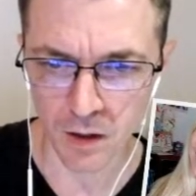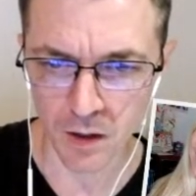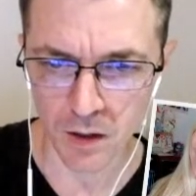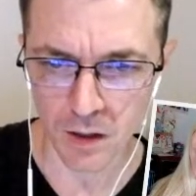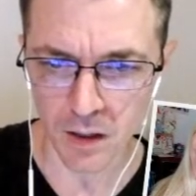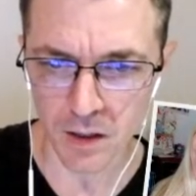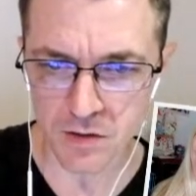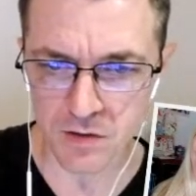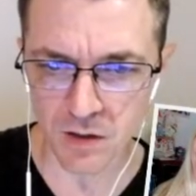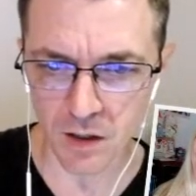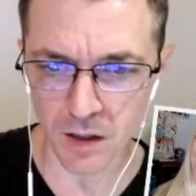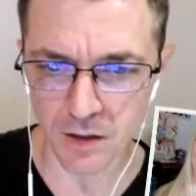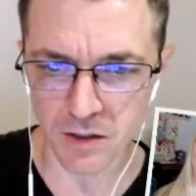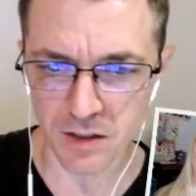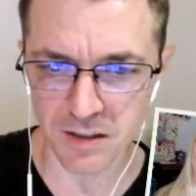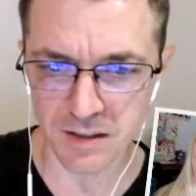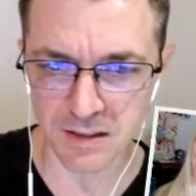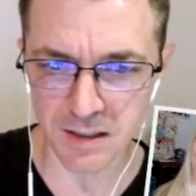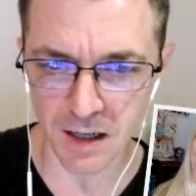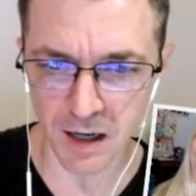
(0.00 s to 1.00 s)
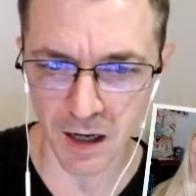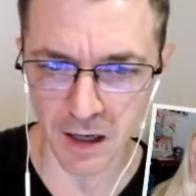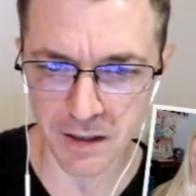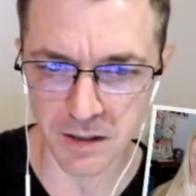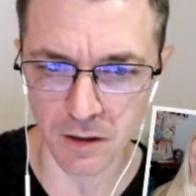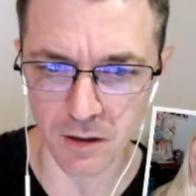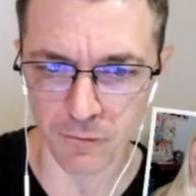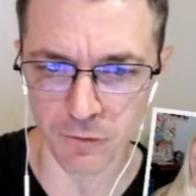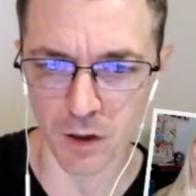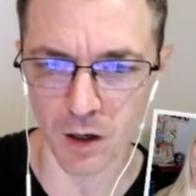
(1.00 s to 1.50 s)
He's not kind
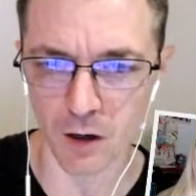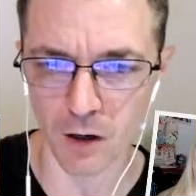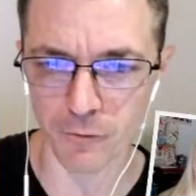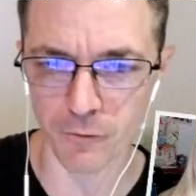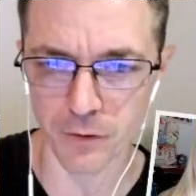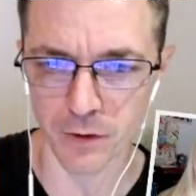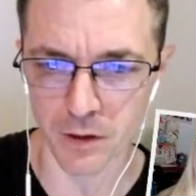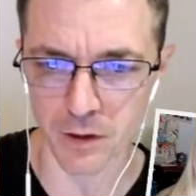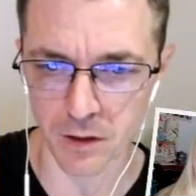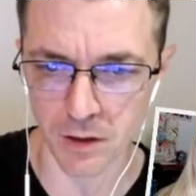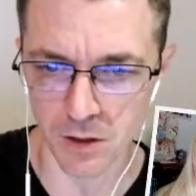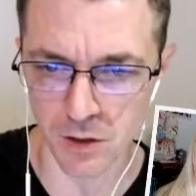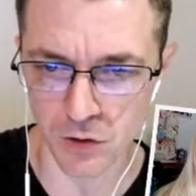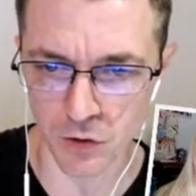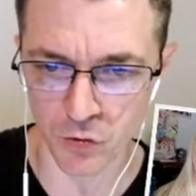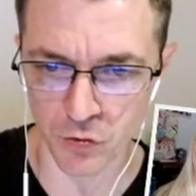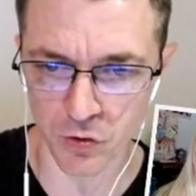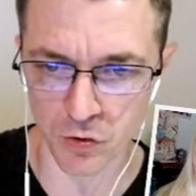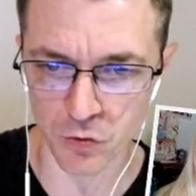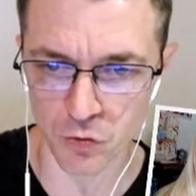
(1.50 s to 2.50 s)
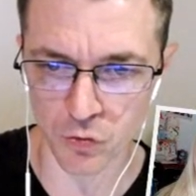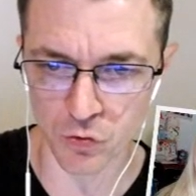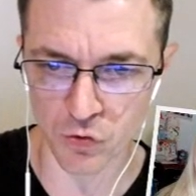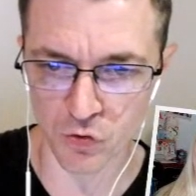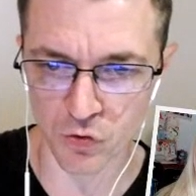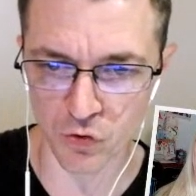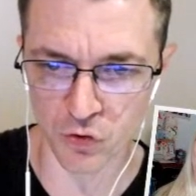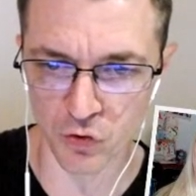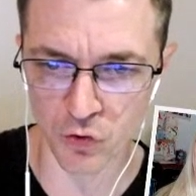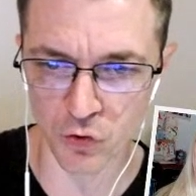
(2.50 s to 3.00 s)
of confident, he's
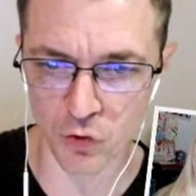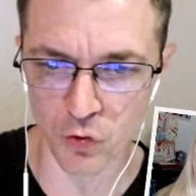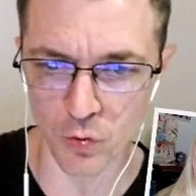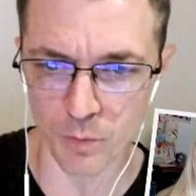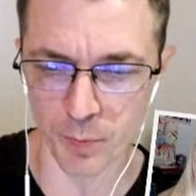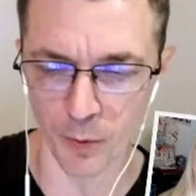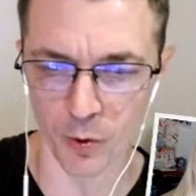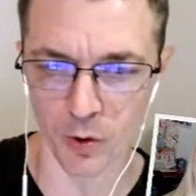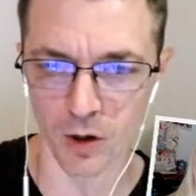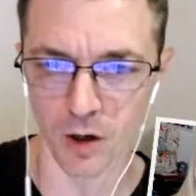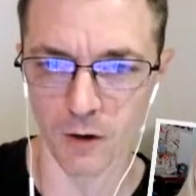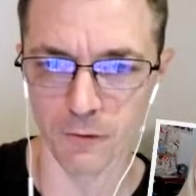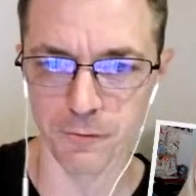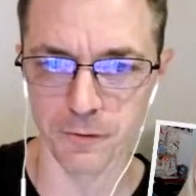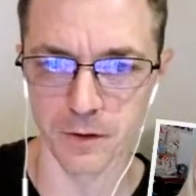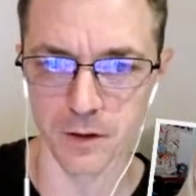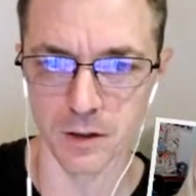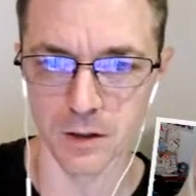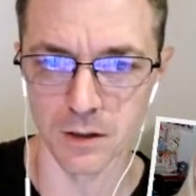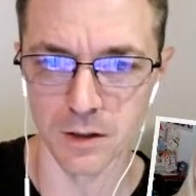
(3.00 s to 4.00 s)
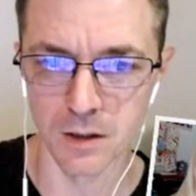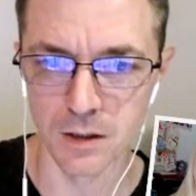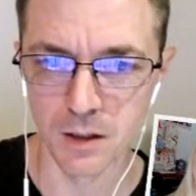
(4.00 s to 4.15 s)
super confident.